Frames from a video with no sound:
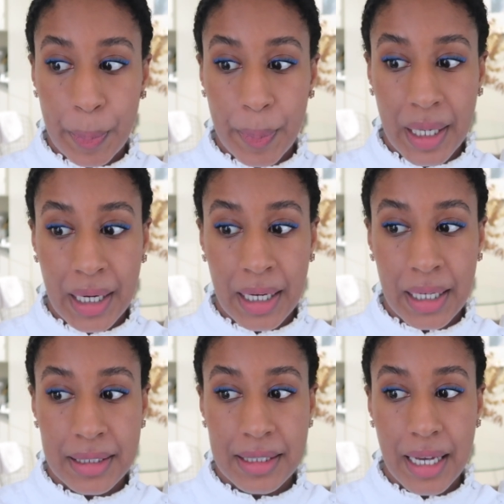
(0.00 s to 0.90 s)

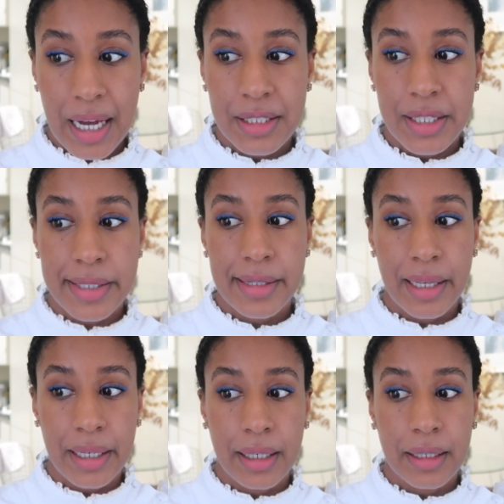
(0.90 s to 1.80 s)
But I just
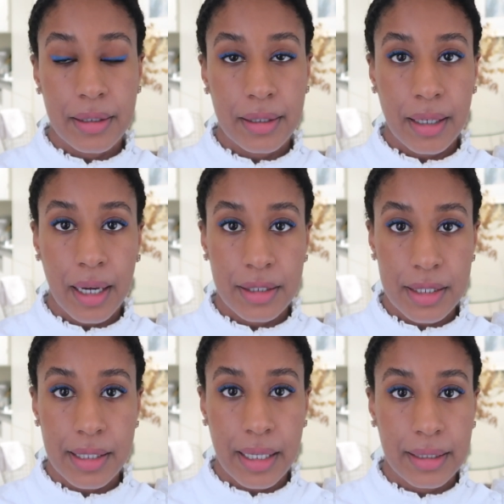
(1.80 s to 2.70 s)
like it. I
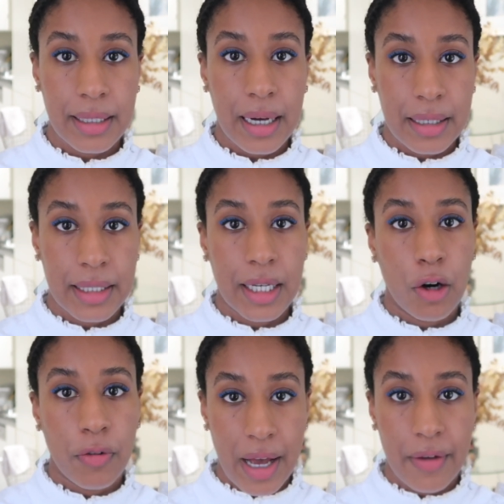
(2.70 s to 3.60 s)
just like the idea
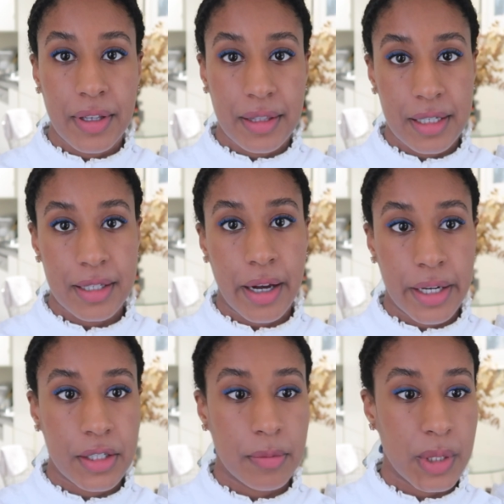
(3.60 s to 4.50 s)
of having these
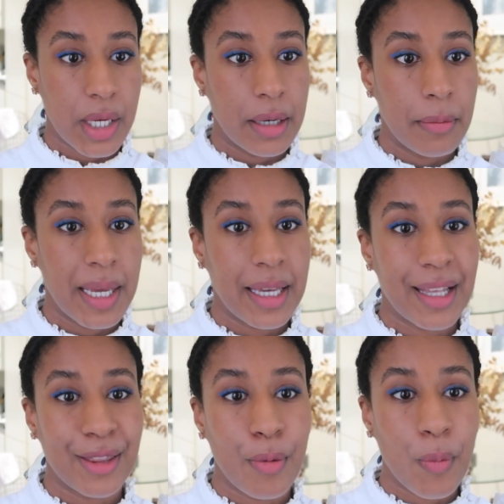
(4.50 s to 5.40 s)
items and
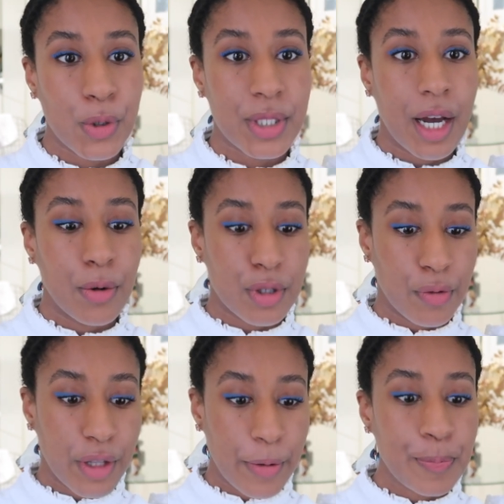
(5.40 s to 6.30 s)
making the most out
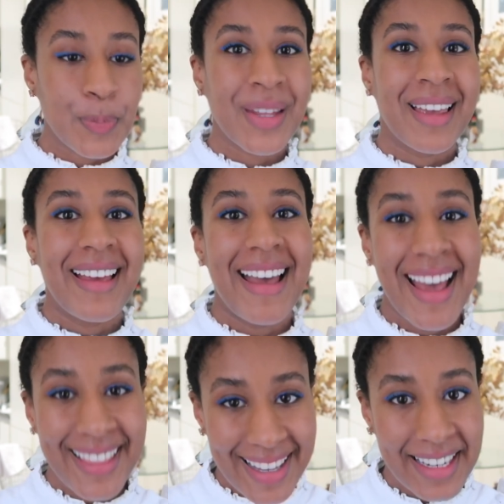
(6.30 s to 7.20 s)
of them
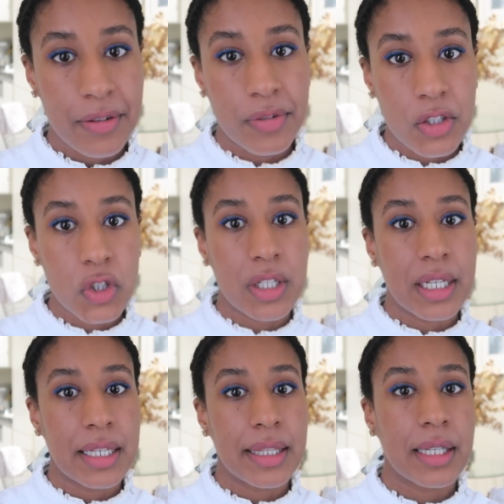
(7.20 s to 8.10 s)
and then
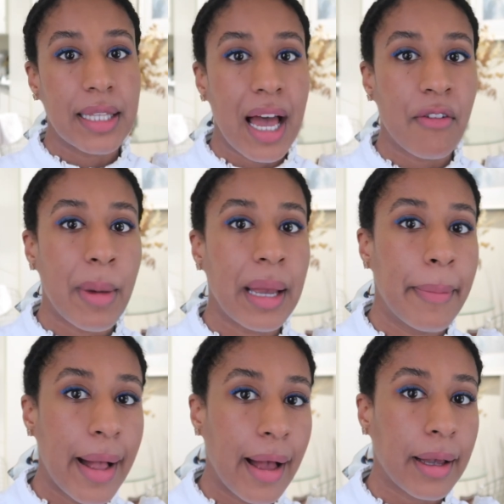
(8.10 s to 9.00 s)
eventually they'd have my
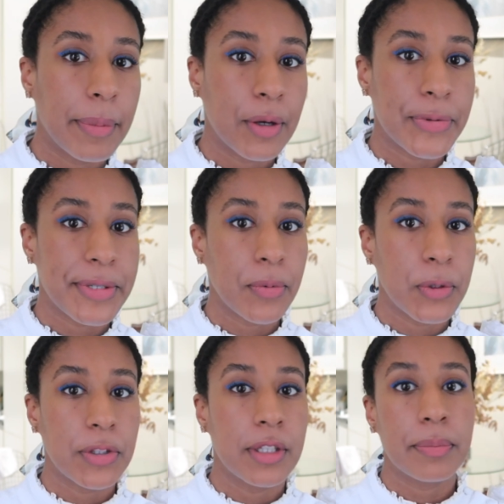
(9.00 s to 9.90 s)
back because they
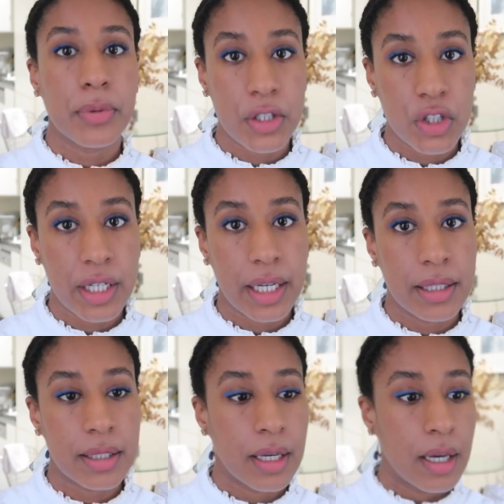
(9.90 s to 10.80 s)
wouldn't
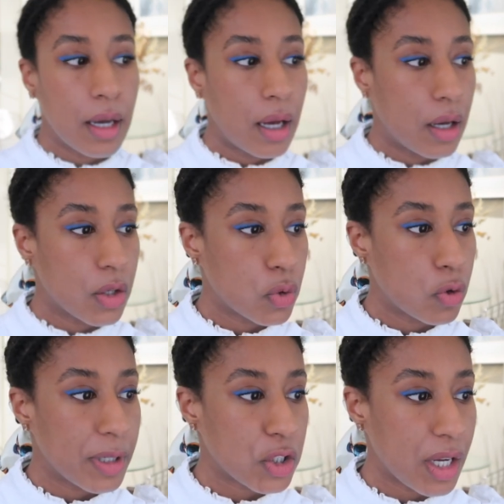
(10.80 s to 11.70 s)
depreciate uh,
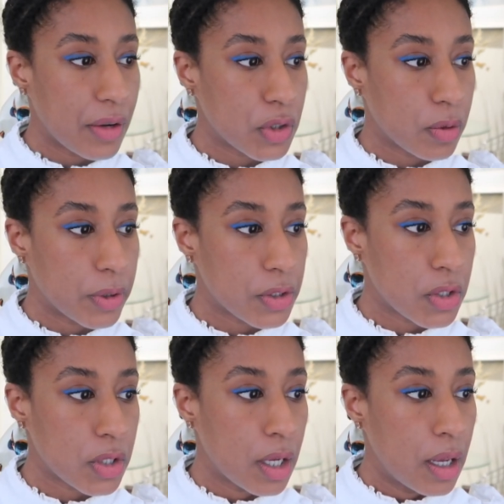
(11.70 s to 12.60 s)
too much
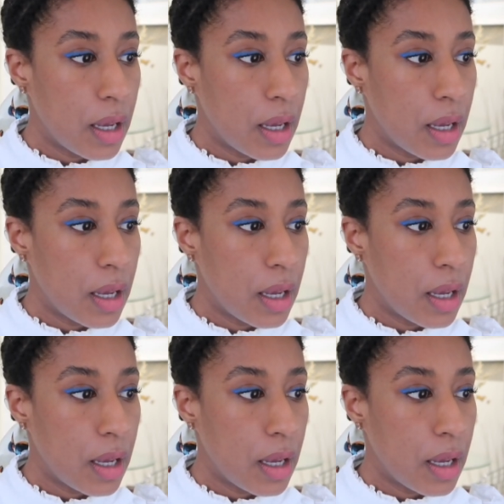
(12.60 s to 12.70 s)
afterwards.